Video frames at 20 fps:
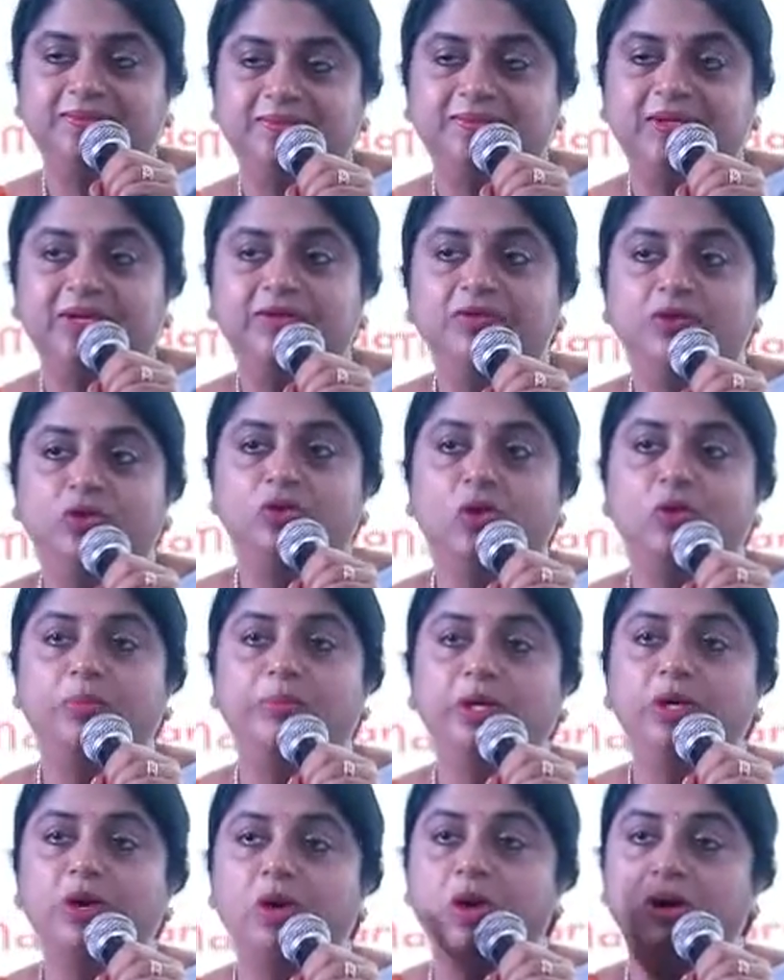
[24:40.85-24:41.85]
When we go
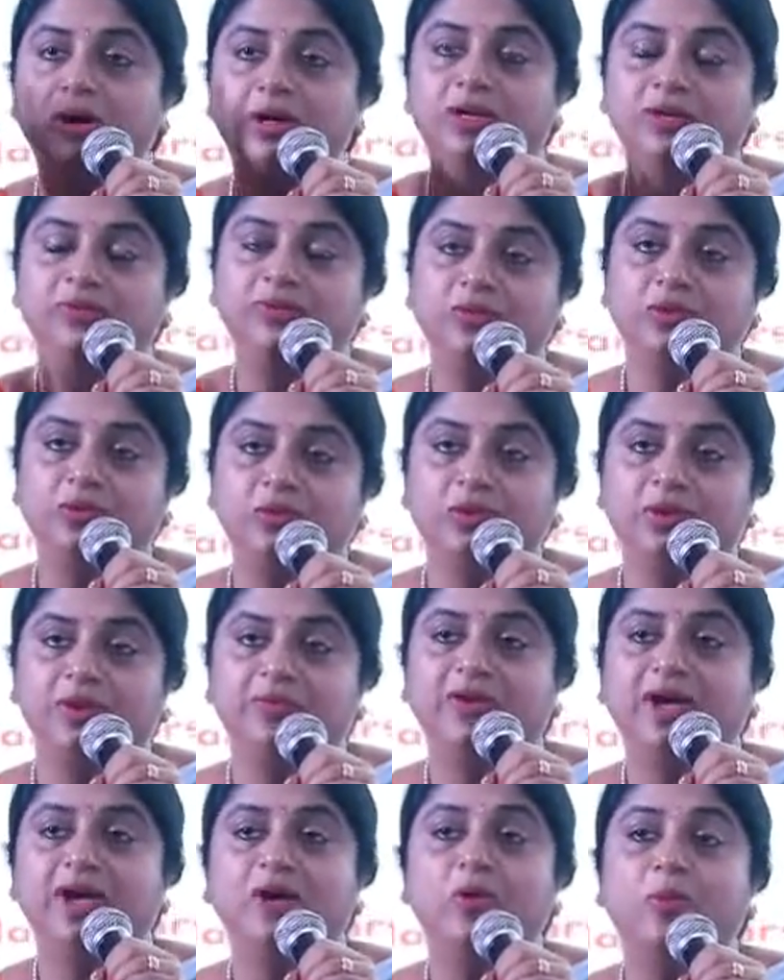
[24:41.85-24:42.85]
beyond, if you go,
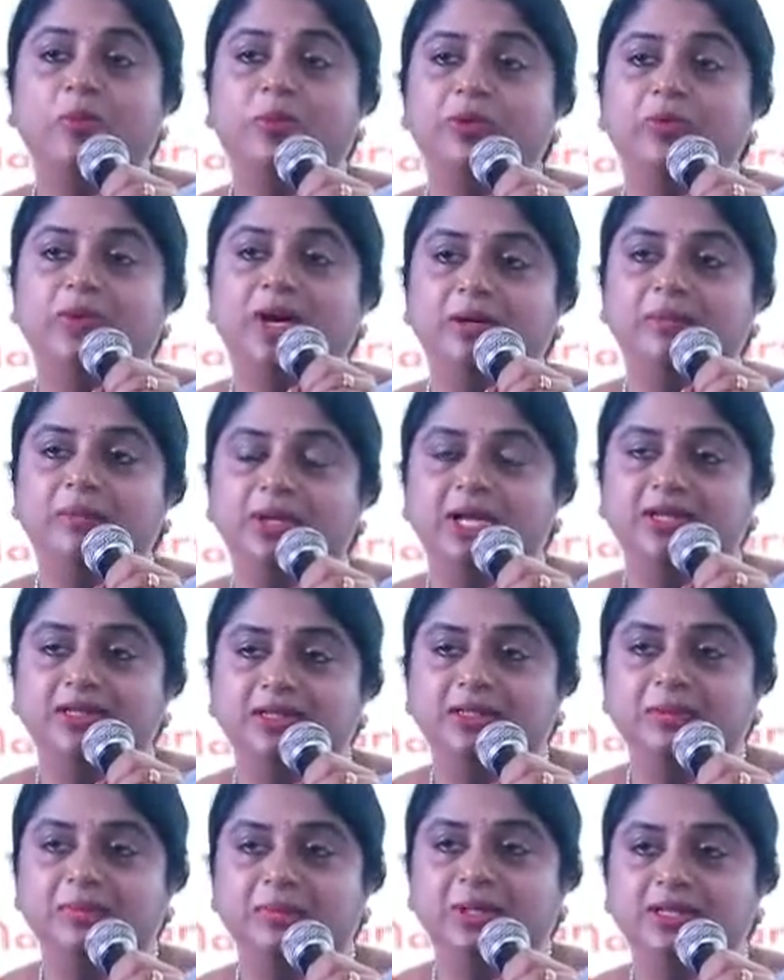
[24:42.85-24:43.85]
if I open one
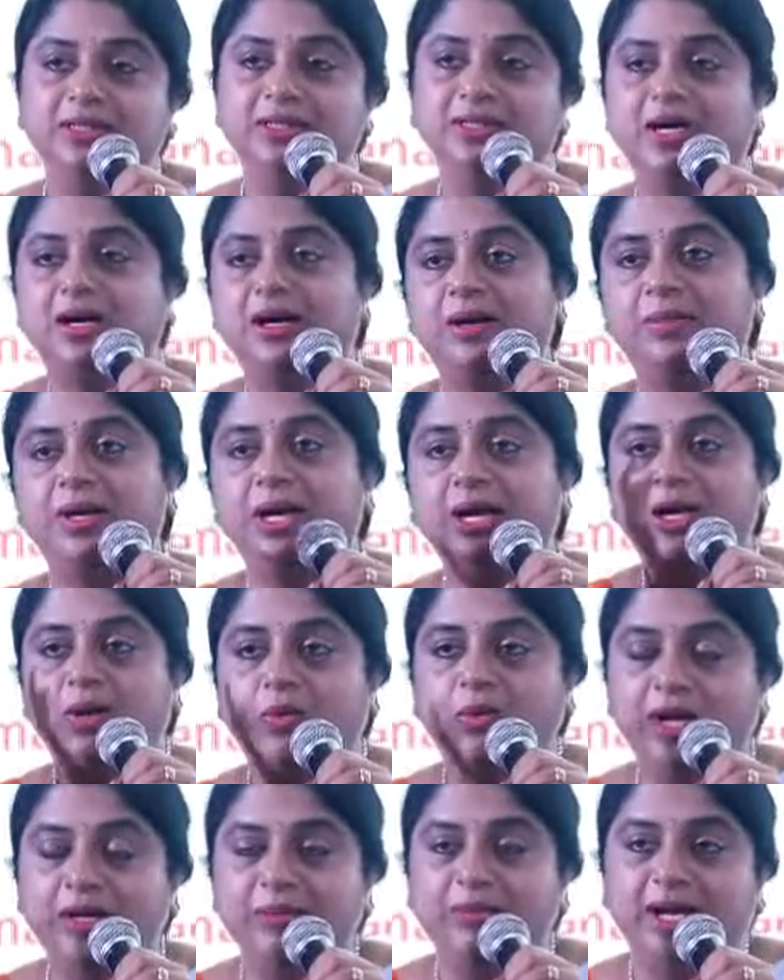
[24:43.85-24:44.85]
branch in Punjab,
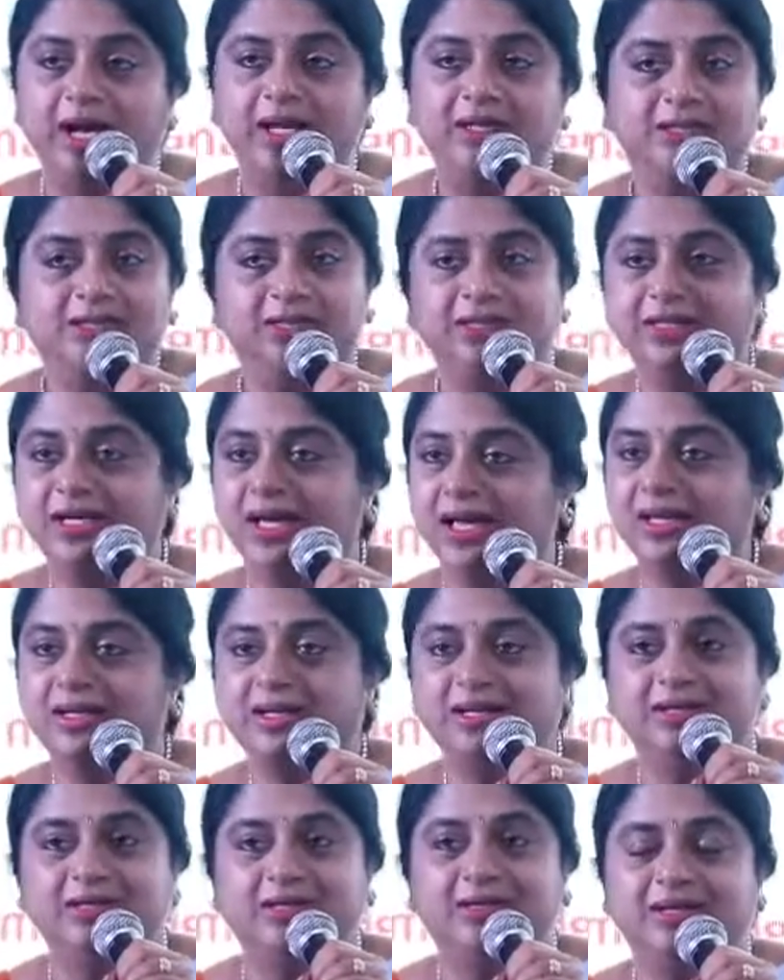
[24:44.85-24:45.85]
one branch in
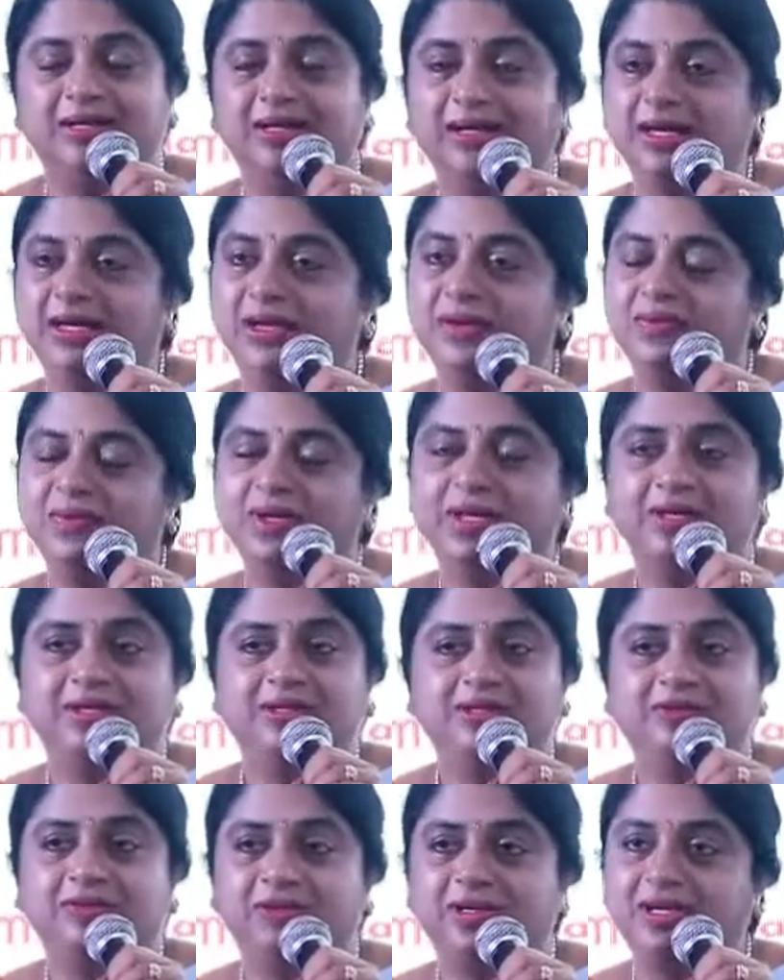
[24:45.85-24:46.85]
Calcutta, very
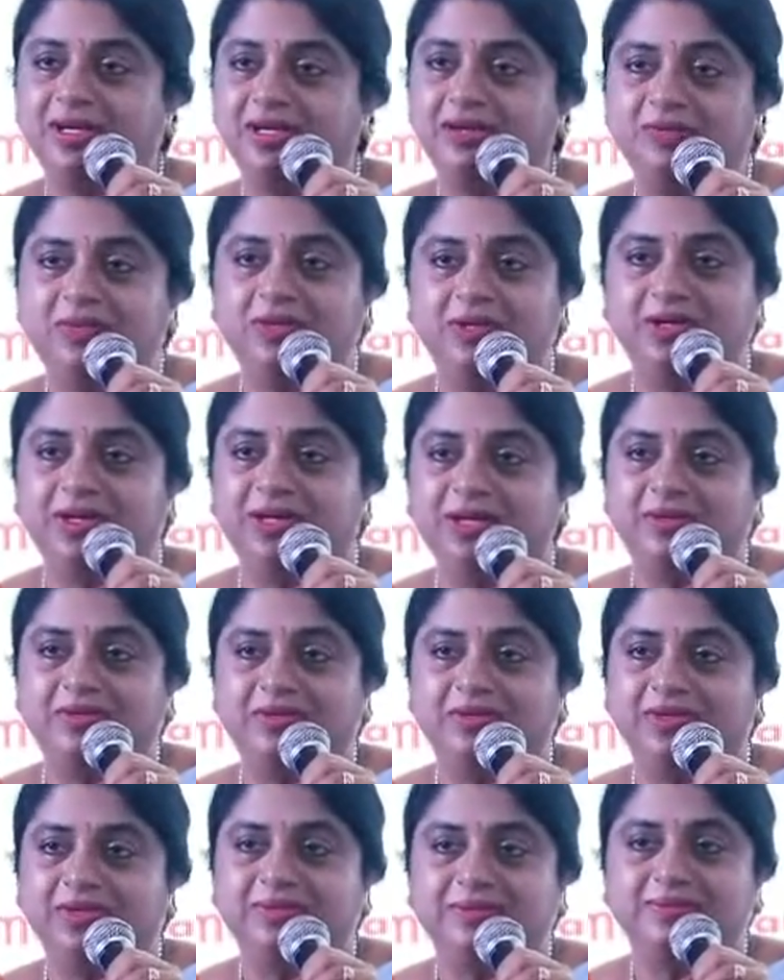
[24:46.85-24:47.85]
difficult for
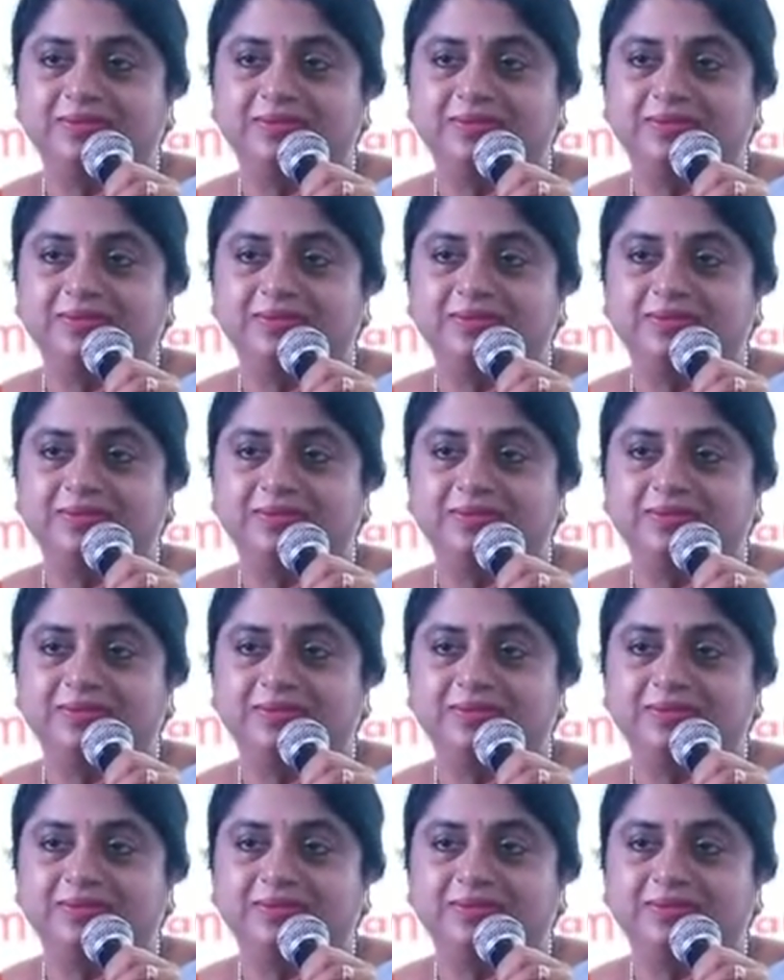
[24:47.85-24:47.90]
recovery.